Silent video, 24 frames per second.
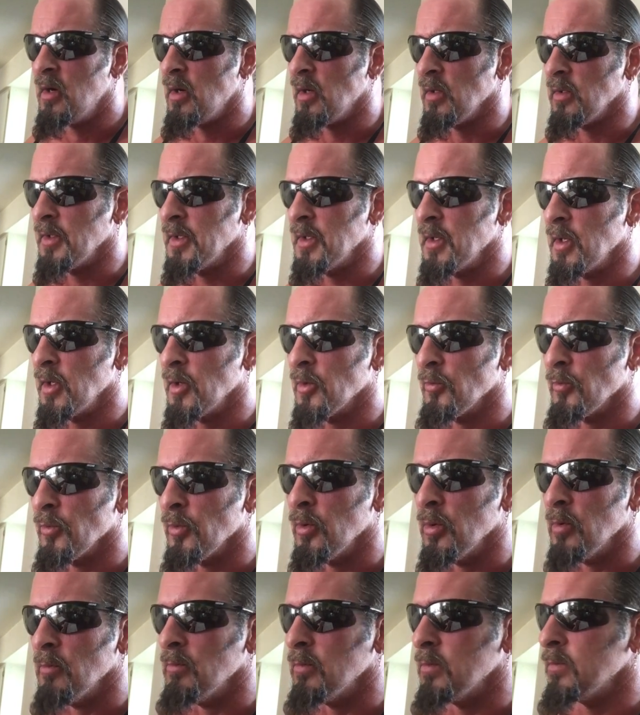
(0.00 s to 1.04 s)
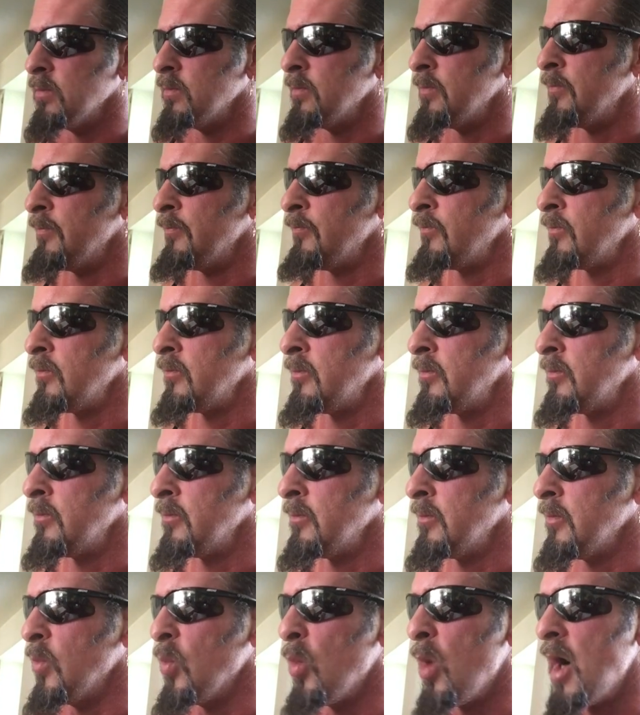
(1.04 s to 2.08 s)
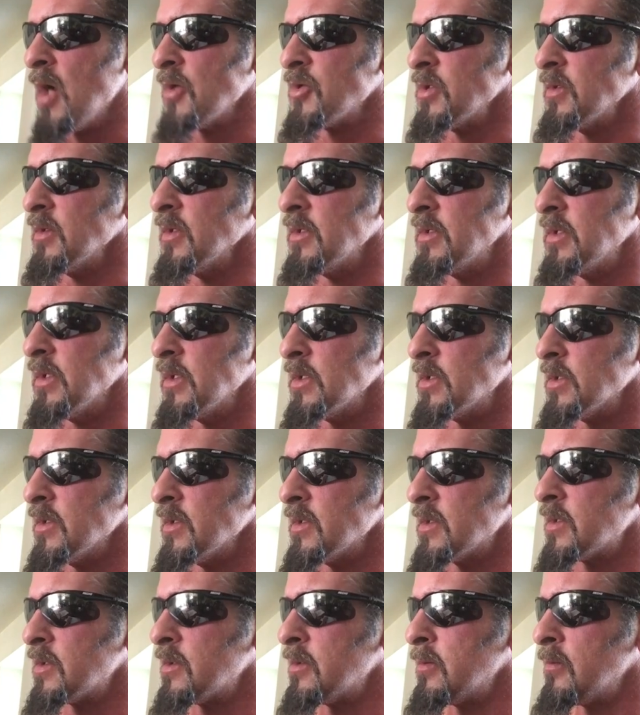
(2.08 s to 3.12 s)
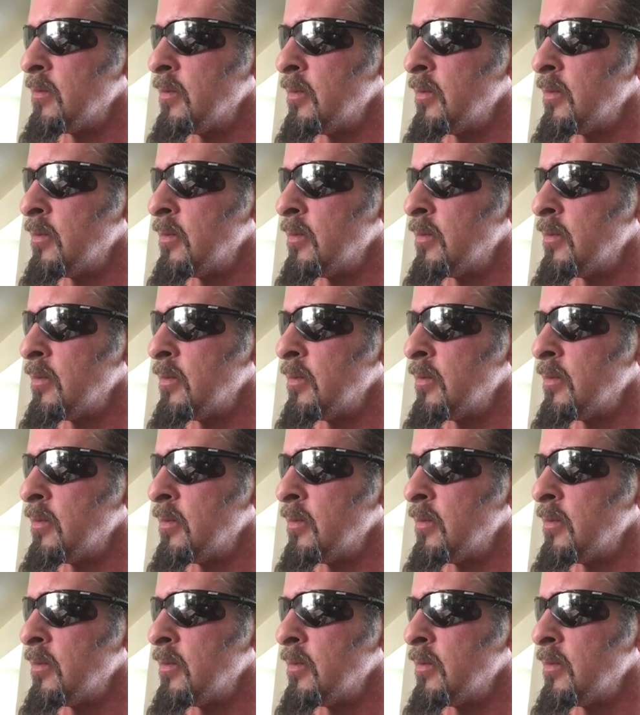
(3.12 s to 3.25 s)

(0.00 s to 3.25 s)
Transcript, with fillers: cleaning your room, washing the dishes,